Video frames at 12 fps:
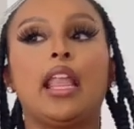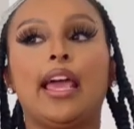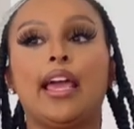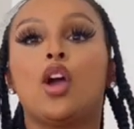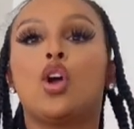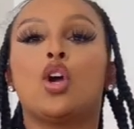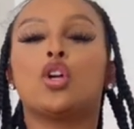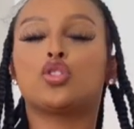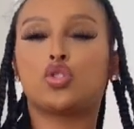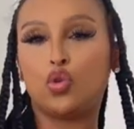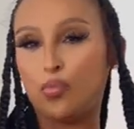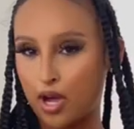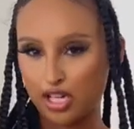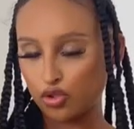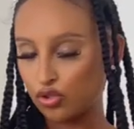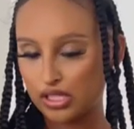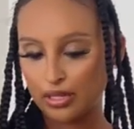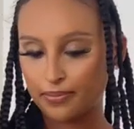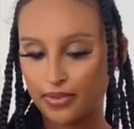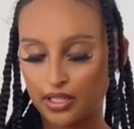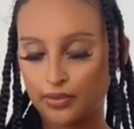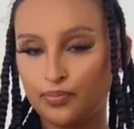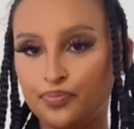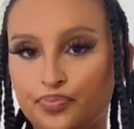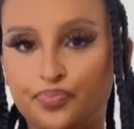like too much on something.